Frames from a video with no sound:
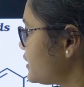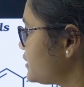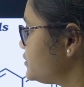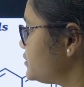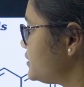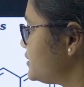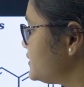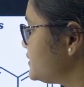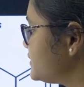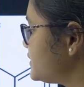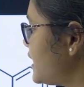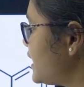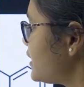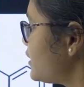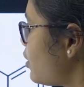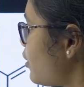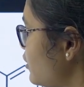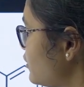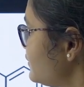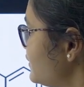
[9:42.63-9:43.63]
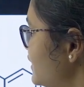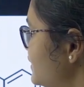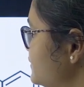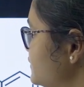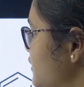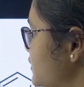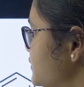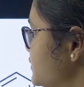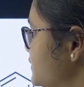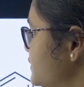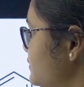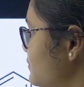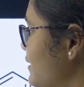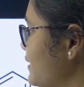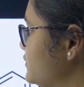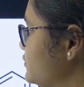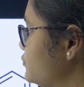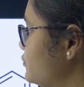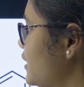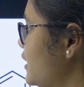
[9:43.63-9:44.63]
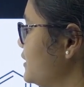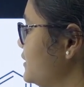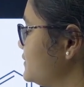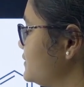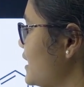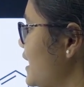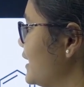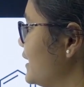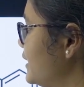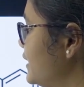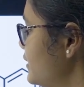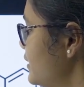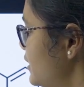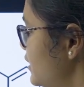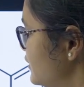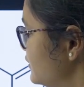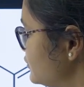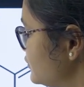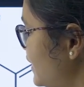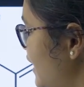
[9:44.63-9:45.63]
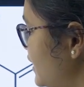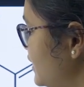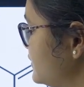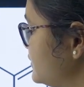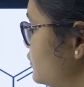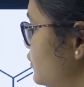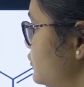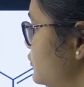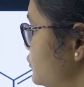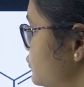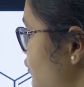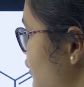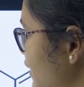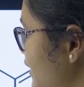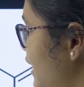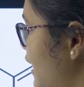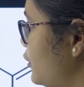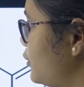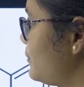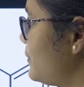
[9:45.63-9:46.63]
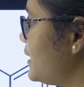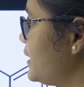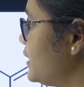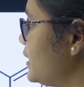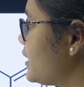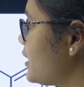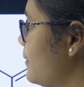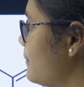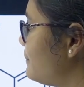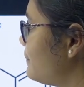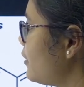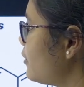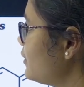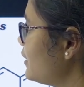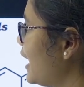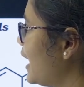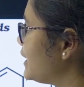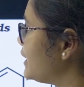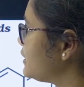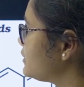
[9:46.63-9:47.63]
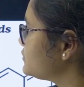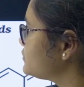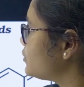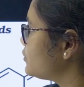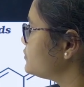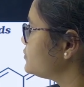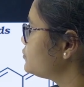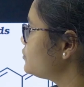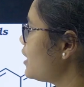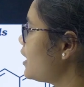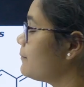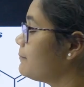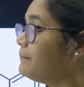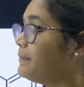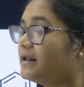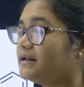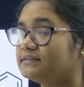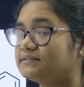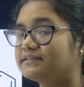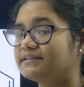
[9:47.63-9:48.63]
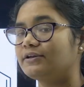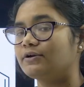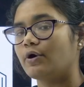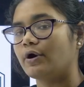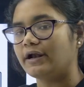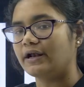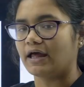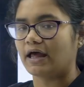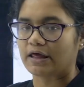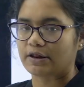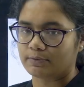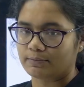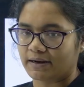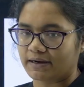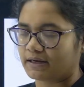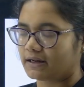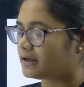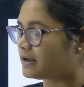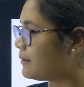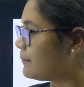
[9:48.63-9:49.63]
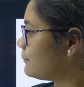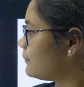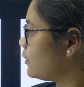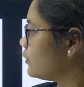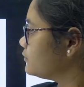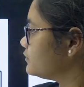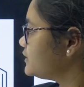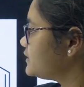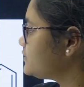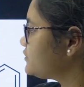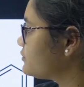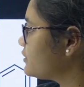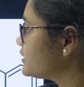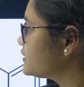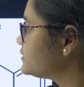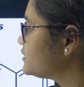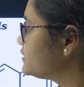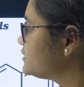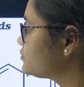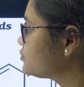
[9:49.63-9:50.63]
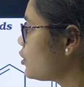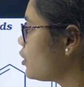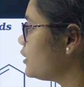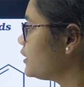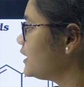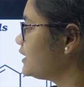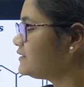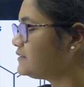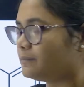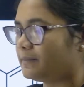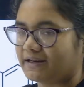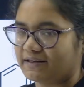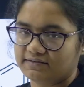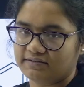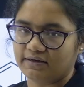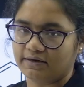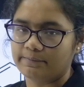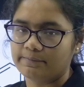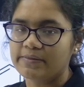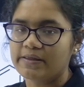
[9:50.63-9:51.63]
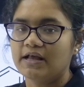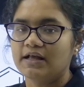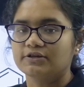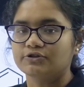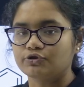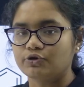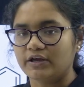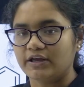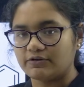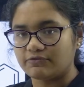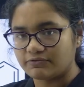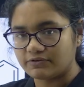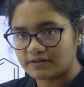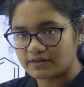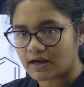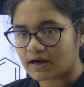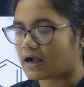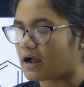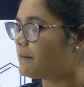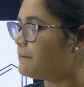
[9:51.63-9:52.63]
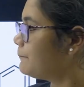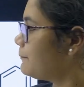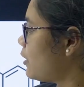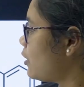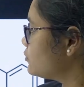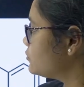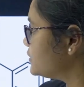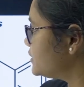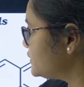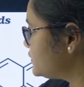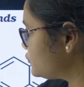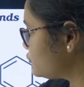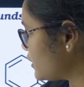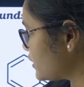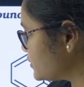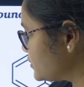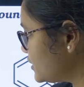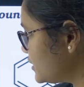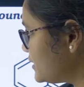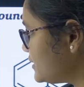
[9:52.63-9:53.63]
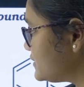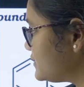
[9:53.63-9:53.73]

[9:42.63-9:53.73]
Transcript: structure is there on that structure some extra is added so that is also an aromatic compound and it is also a benzenoid aromatic compound this structure is called as benzene so if in the compound this structure